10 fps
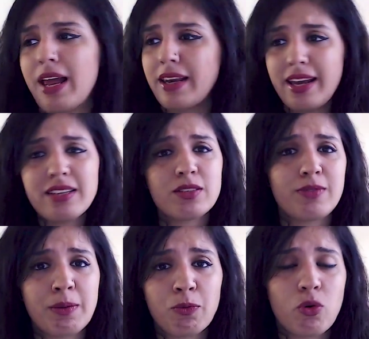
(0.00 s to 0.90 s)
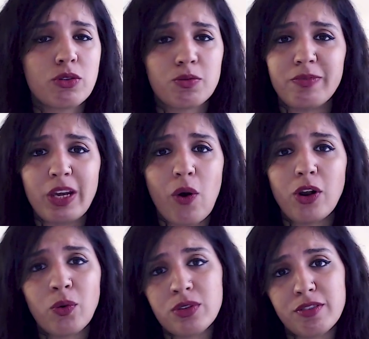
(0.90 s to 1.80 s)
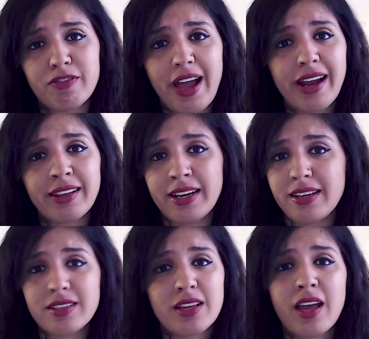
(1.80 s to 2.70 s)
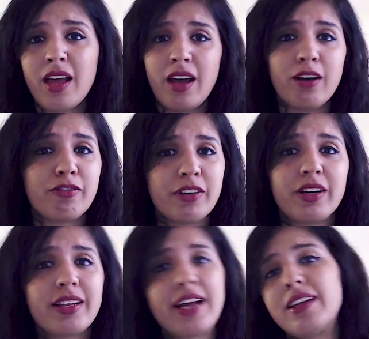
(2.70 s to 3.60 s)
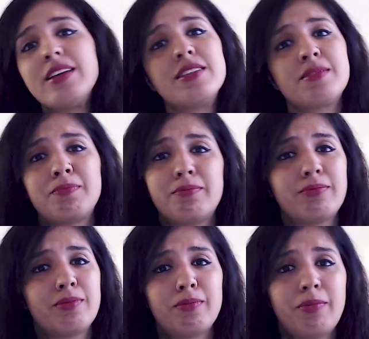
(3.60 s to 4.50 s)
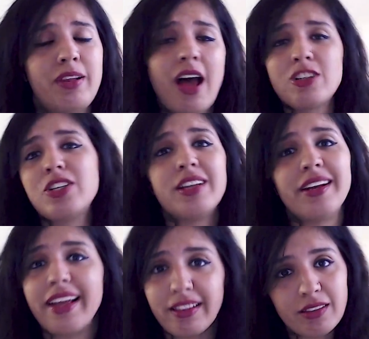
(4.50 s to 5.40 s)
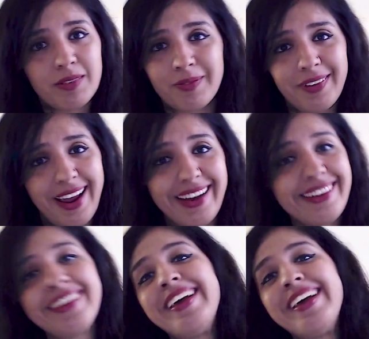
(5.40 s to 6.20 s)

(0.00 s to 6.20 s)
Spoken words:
and yes, we all know it's a fact that it's a fear that is larger than death, right?